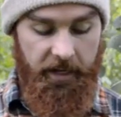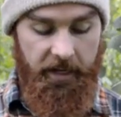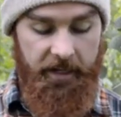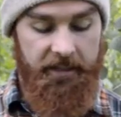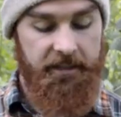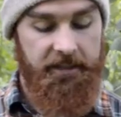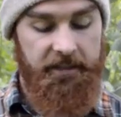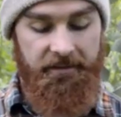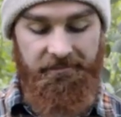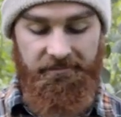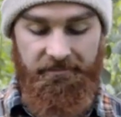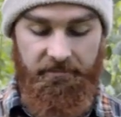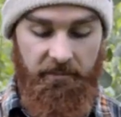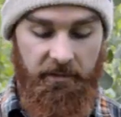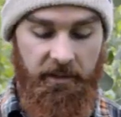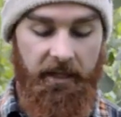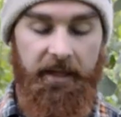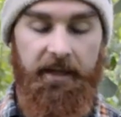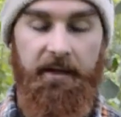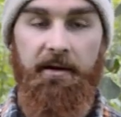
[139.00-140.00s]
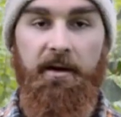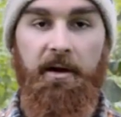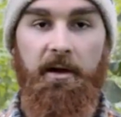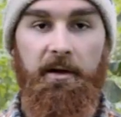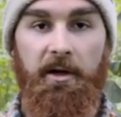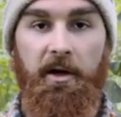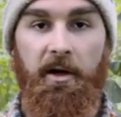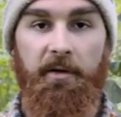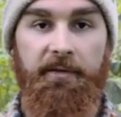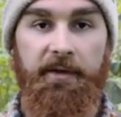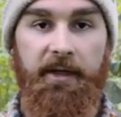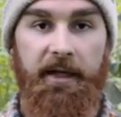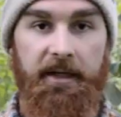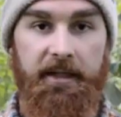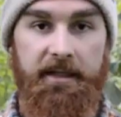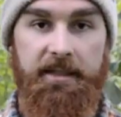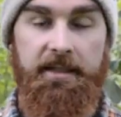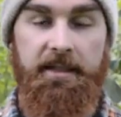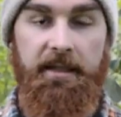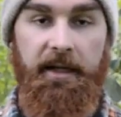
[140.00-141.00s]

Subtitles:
I liken our carving axe